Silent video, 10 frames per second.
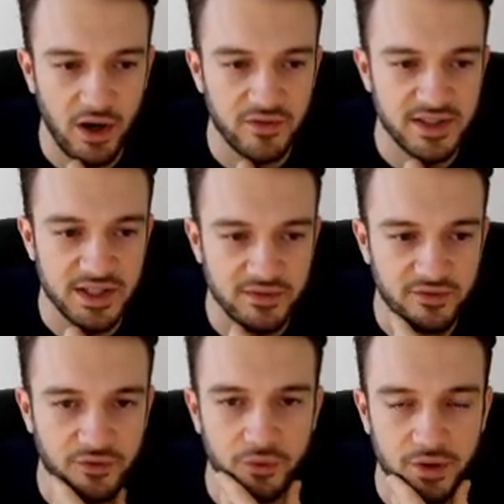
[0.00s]
obviously to
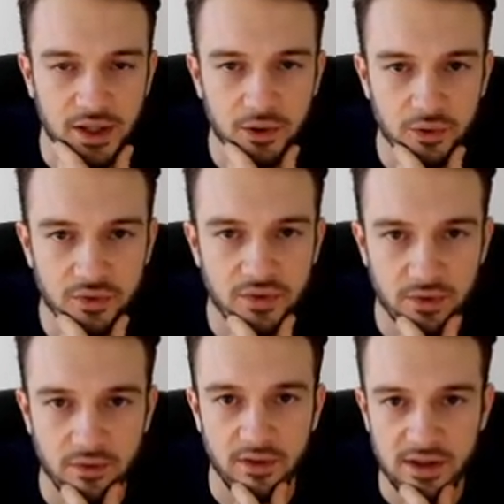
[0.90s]
front load
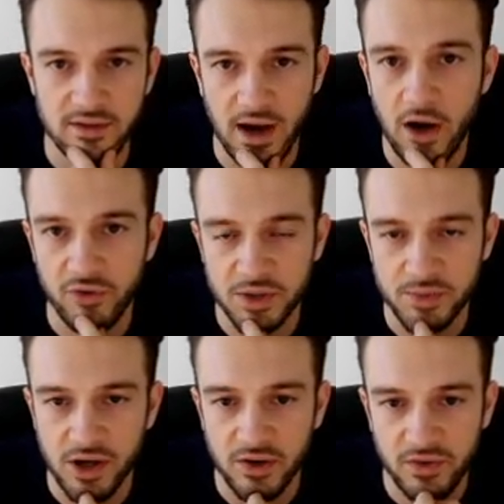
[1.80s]
the outreach
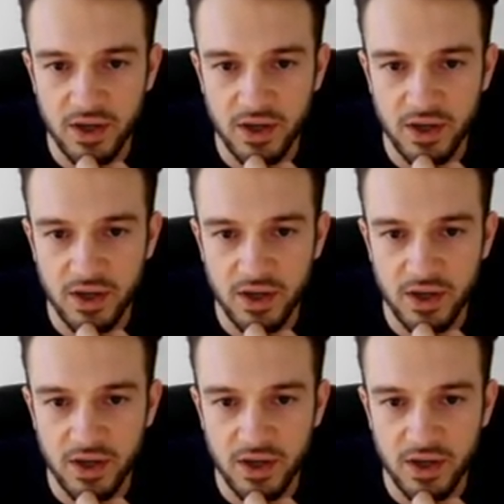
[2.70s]
part